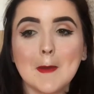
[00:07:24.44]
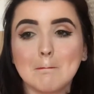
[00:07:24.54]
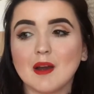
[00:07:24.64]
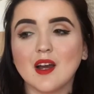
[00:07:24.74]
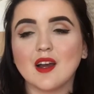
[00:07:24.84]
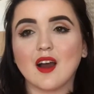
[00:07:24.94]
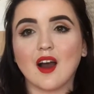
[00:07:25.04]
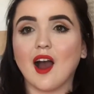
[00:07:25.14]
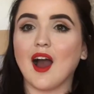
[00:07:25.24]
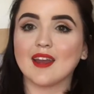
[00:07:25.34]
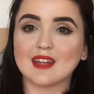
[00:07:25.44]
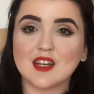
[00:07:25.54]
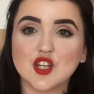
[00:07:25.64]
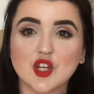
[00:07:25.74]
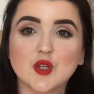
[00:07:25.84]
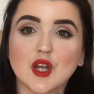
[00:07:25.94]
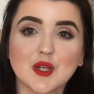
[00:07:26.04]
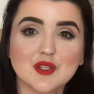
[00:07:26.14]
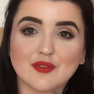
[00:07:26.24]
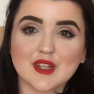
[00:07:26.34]
but I tend to do
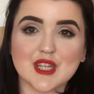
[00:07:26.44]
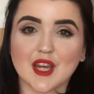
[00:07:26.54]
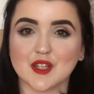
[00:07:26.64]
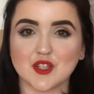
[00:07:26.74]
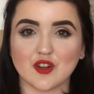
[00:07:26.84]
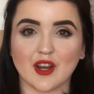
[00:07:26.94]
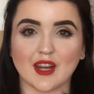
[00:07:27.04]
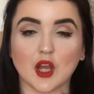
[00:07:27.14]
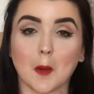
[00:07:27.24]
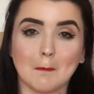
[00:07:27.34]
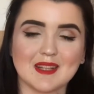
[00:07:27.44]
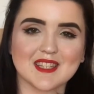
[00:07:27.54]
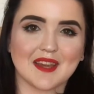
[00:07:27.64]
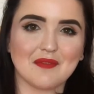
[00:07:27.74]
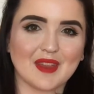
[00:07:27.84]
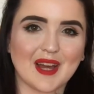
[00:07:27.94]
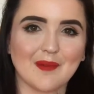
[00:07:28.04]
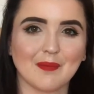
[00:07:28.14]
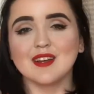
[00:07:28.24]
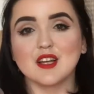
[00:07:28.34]
loads of physio to try and compensate for that.
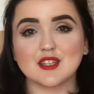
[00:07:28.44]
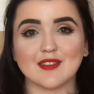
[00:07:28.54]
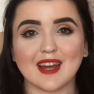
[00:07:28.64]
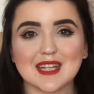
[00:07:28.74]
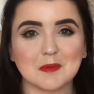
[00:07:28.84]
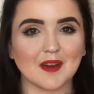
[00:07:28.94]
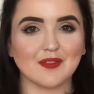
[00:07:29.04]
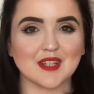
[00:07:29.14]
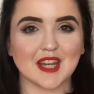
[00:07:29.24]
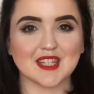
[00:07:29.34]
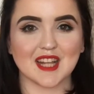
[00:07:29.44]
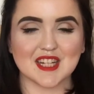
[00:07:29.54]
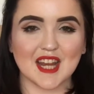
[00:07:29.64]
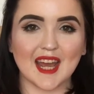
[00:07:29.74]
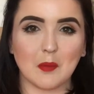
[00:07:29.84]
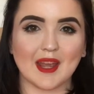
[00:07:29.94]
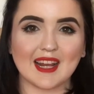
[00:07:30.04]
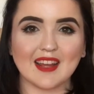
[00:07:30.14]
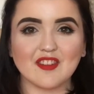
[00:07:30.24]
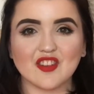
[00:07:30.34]
So that is my physio / airway
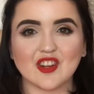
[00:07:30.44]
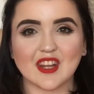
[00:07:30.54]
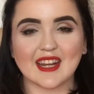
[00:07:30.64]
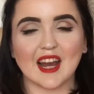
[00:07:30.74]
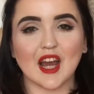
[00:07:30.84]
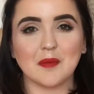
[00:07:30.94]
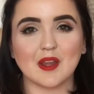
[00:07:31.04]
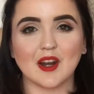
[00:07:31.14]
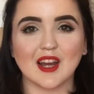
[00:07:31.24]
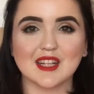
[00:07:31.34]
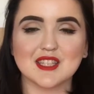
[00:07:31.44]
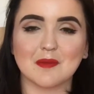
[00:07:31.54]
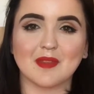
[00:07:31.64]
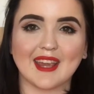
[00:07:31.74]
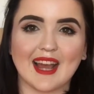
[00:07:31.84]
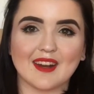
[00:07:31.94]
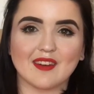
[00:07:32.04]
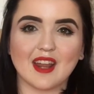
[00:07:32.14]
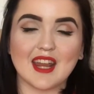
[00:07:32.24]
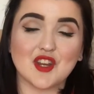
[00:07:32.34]
clearance routine. I hope you learned something
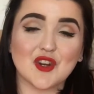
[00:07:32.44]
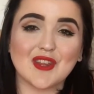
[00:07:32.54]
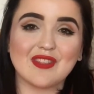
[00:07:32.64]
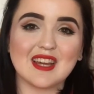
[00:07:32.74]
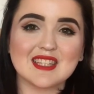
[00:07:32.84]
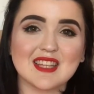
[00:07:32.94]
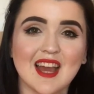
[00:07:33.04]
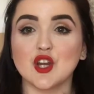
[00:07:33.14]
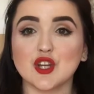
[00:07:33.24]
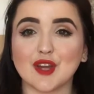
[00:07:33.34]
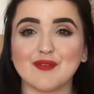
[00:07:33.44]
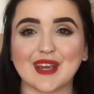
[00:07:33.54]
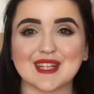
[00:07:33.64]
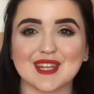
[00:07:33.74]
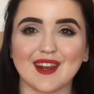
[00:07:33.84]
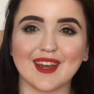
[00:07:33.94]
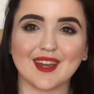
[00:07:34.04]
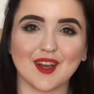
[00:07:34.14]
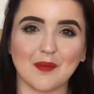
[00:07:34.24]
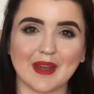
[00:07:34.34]
and enjoyed this. Don't forget to
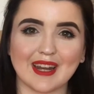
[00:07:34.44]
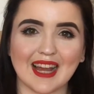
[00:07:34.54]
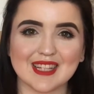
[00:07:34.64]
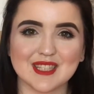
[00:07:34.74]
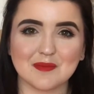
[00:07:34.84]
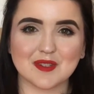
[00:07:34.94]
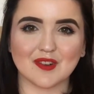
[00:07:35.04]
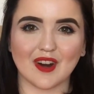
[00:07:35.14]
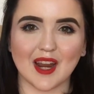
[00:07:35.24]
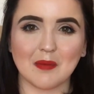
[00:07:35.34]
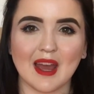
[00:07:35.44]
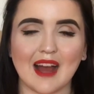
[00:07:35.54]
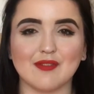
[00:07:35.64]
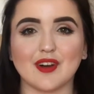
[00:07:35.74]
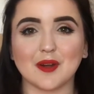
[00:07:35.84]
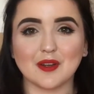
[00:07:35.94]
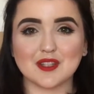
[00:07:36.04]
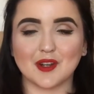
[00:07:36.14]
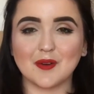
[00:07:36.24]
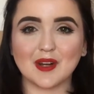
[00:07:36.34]
like, comment and subscribe, and follow
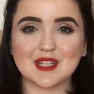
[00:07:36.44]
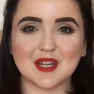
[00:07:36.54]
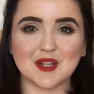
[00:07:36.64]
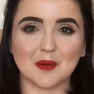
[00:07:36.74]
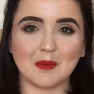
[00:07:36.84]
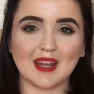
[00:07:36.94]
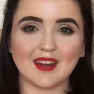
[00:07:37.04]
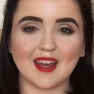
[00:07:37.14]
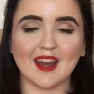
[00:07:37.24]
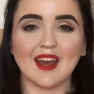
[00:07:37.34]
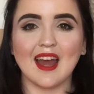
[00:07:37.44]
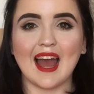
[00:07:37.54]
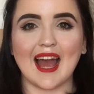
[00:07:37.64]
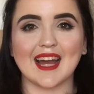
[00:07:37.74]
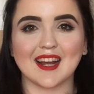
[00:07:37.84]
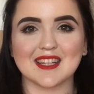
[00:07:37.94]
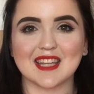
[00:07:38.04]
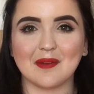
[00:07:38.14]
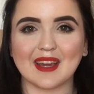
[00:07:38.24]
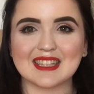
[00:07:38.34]
us on all our social media, and I'll
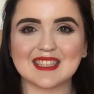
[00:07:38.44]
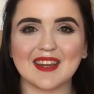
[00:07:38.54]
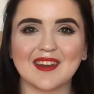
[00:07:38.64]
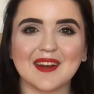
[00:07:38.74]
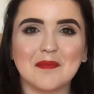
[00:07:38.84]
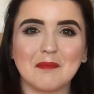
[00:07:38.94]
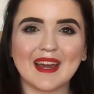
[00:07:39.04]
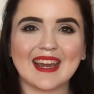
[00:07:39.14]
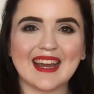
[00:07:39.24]
see you again soon. Bye